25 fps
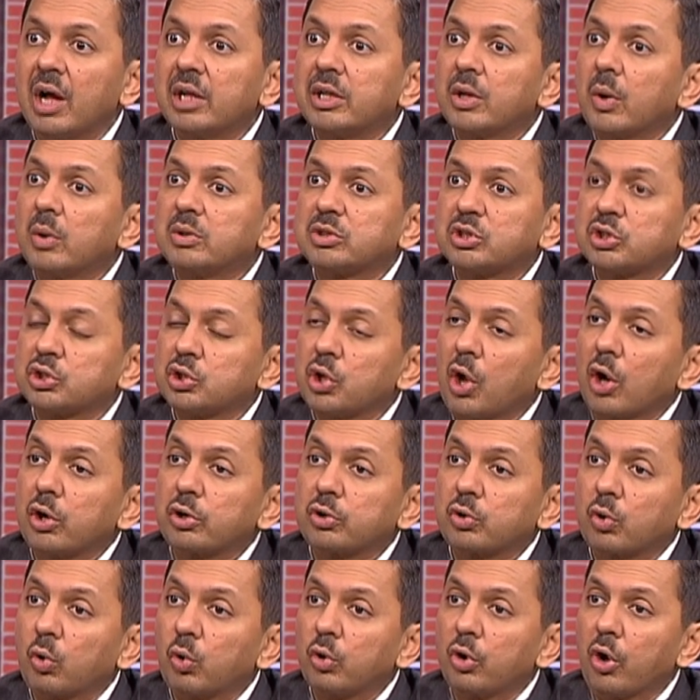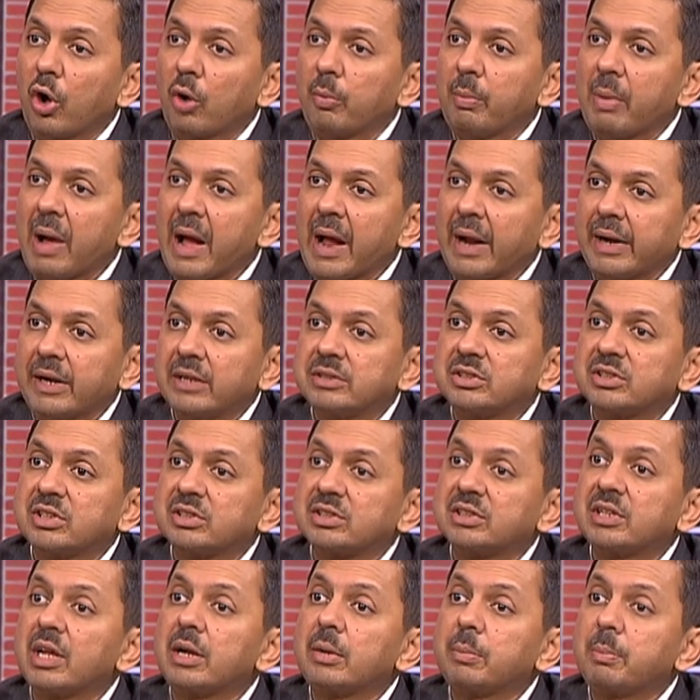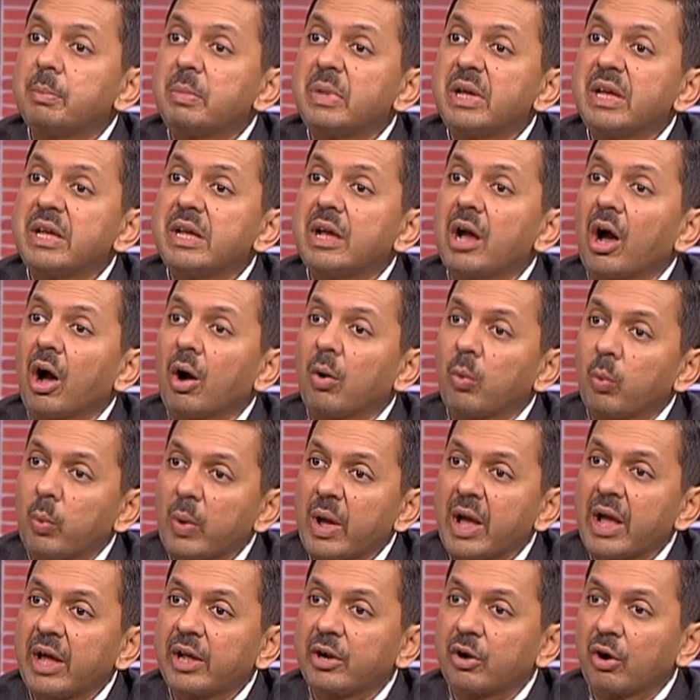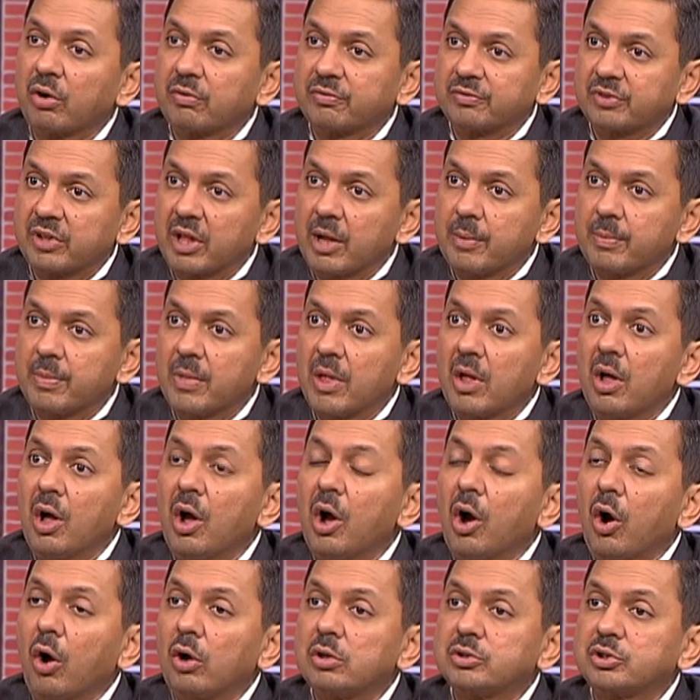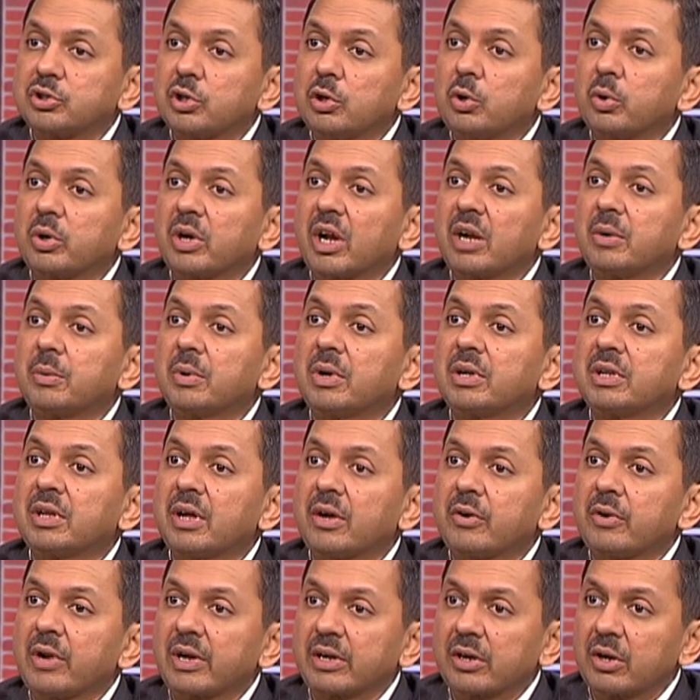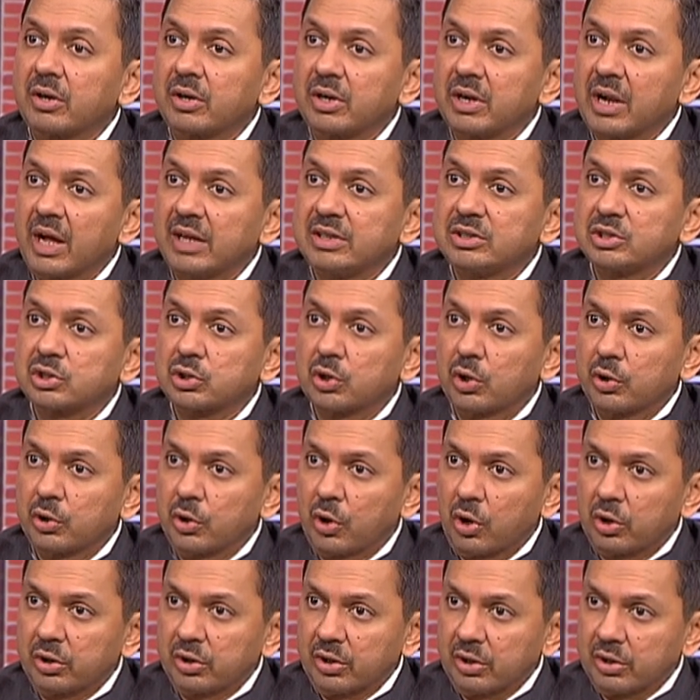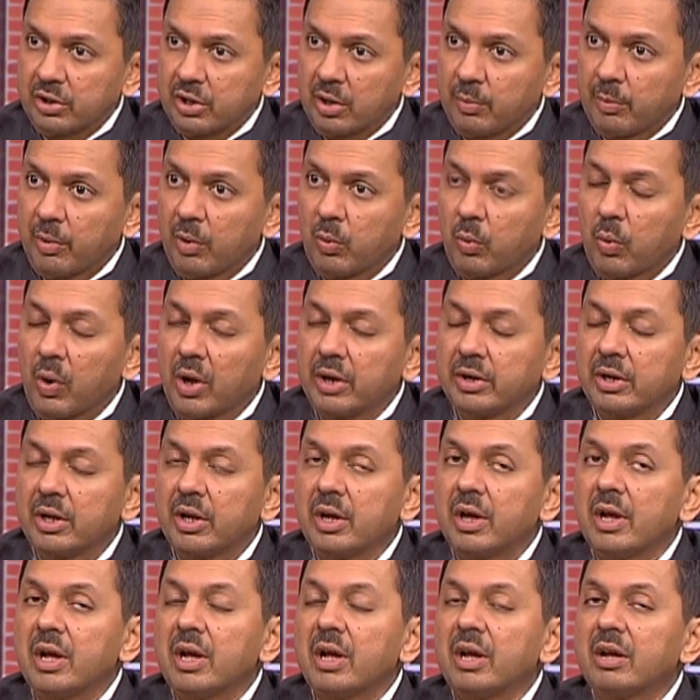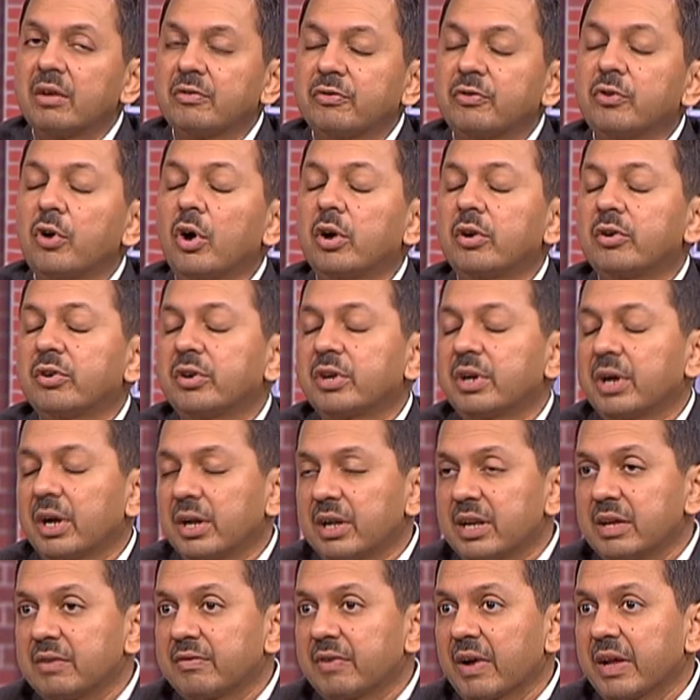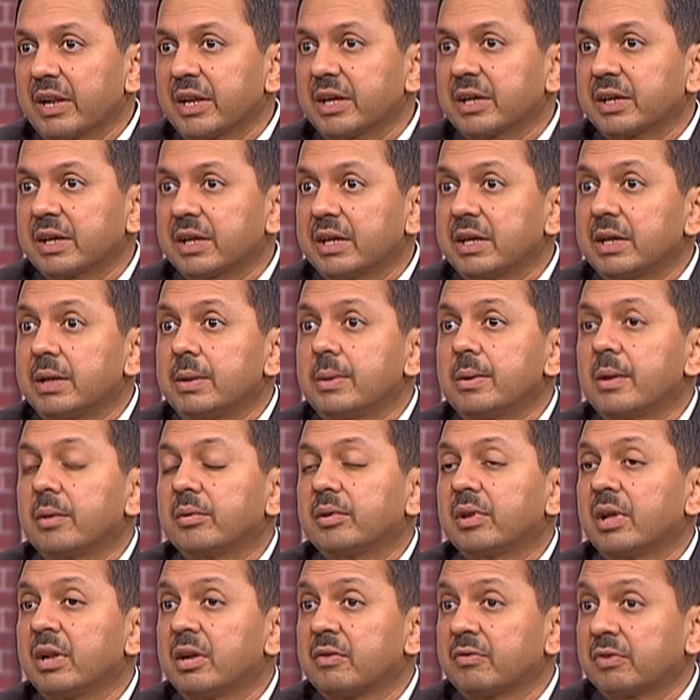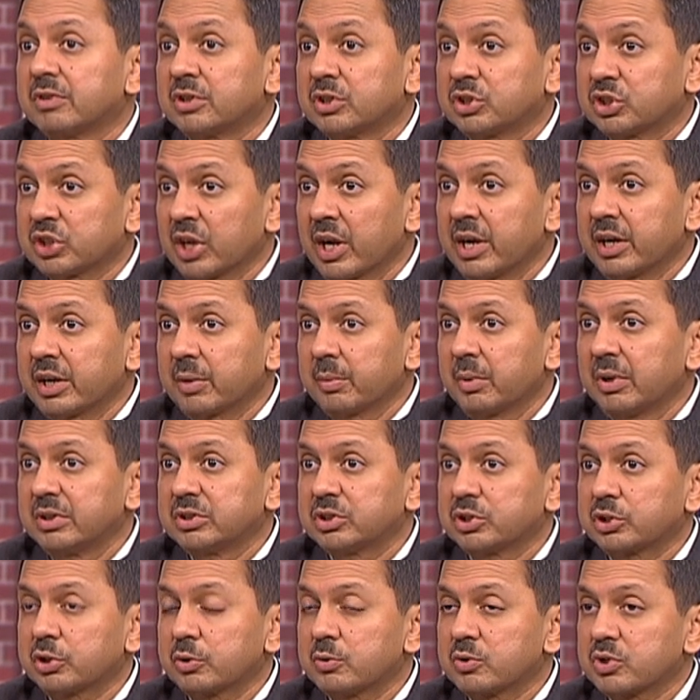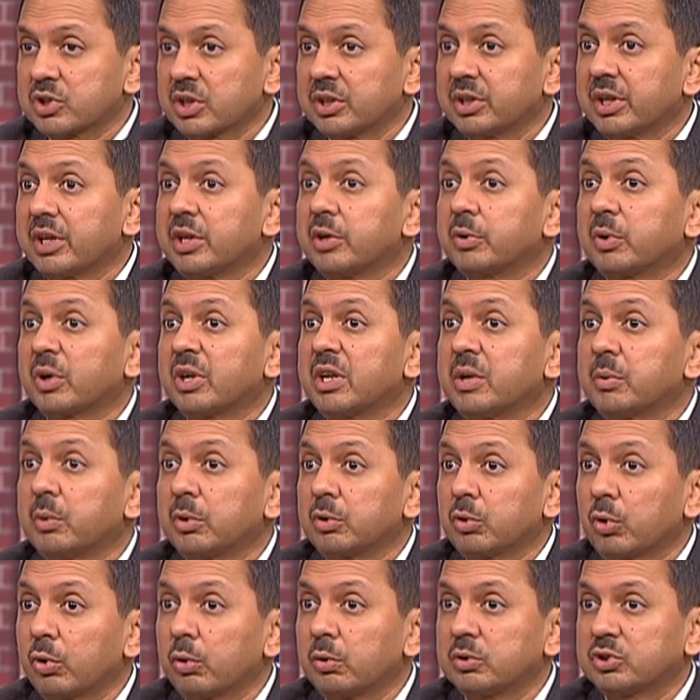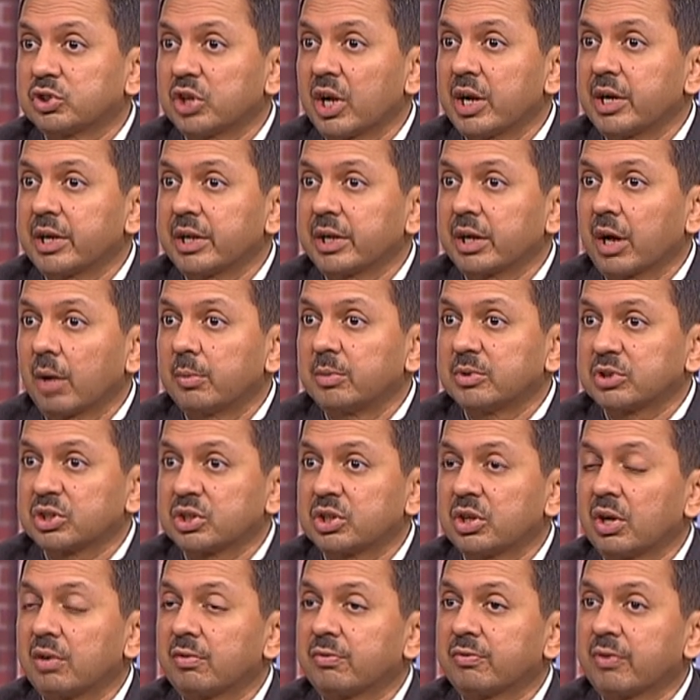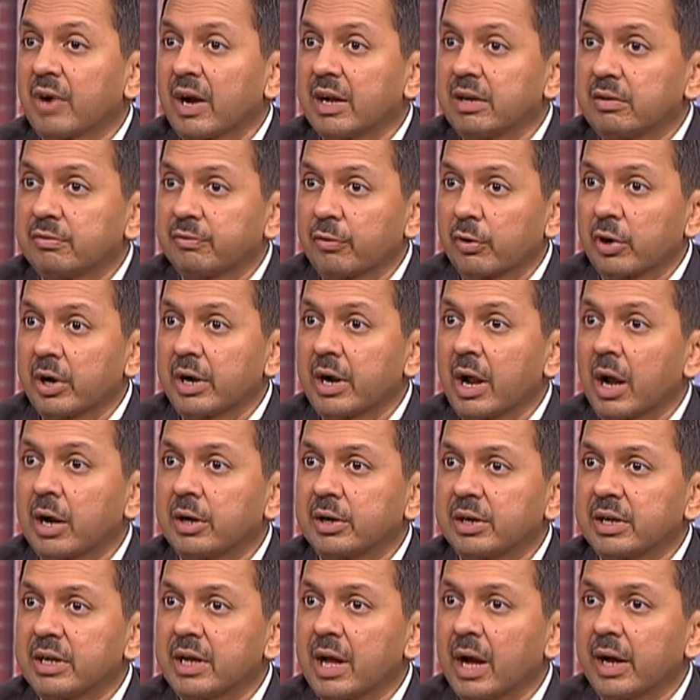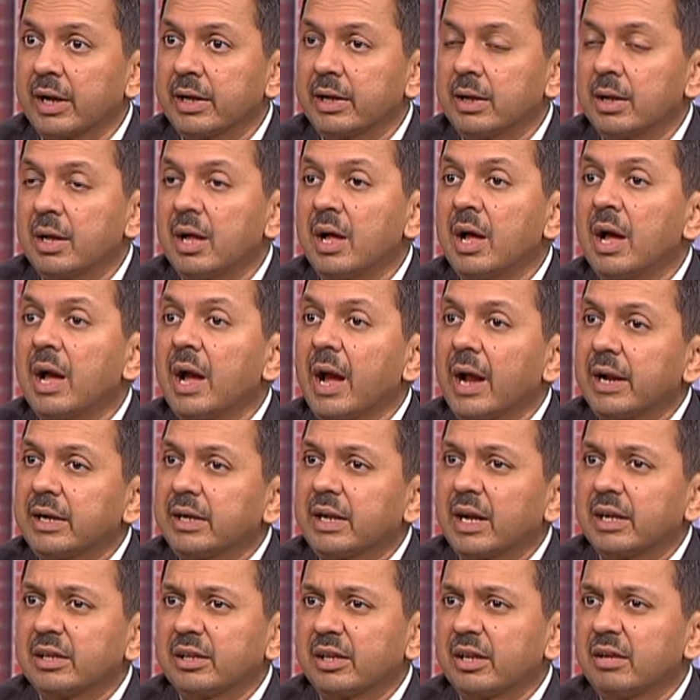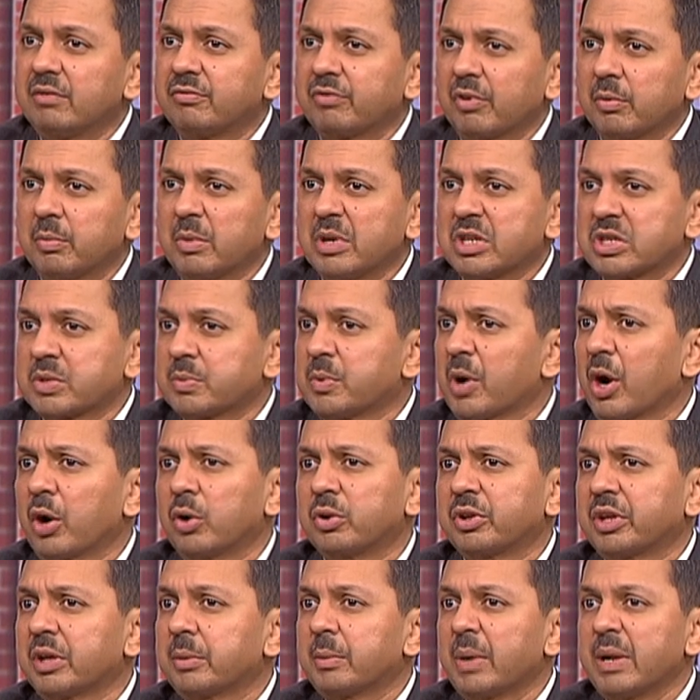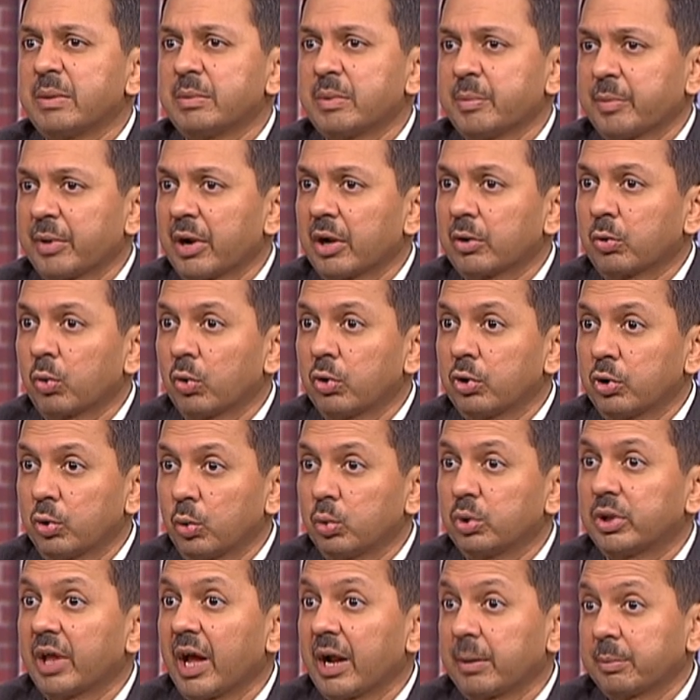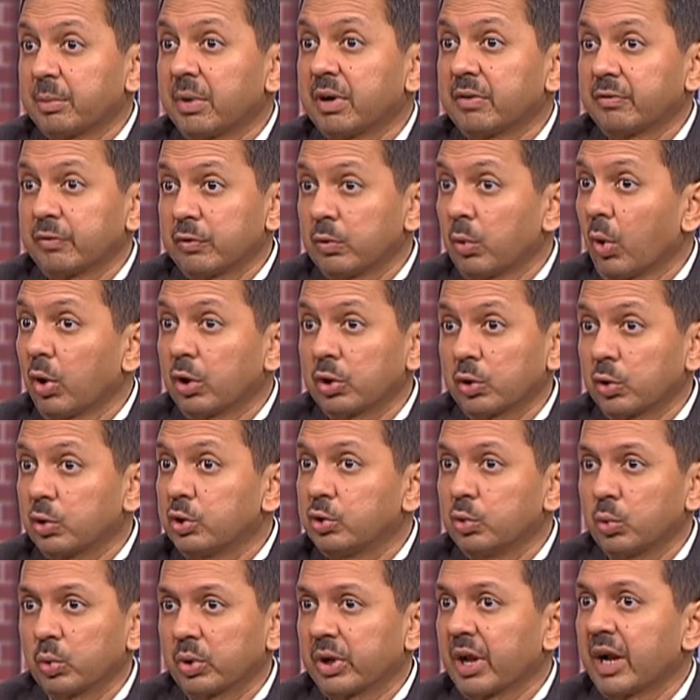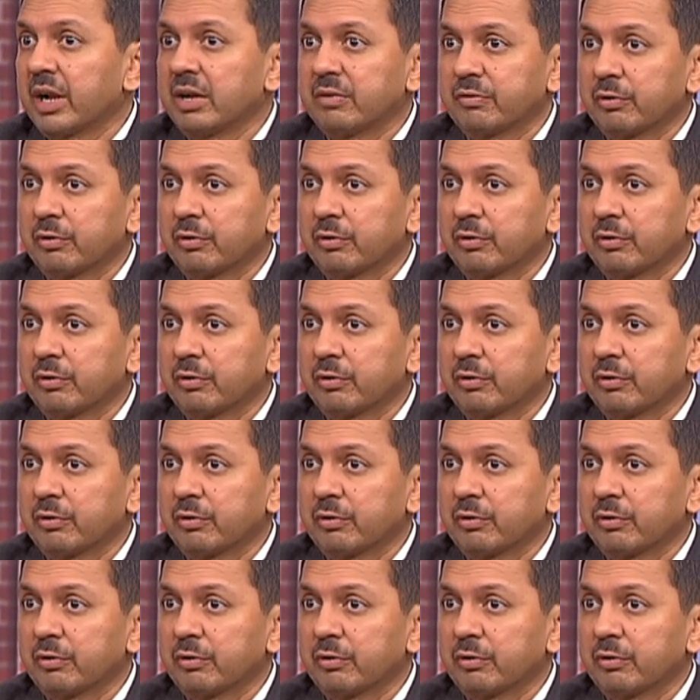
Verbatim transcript: Now, it's not good or bad. It's just that be aware of them. Hmm. Also, look at whether they are recognized or not, number one. If you are really very keen, and if it's a charitable institution, then you can even go to charity commissioner, file for an RTI and get the information. But I don't think many people are going to do that. But if you want to, you can.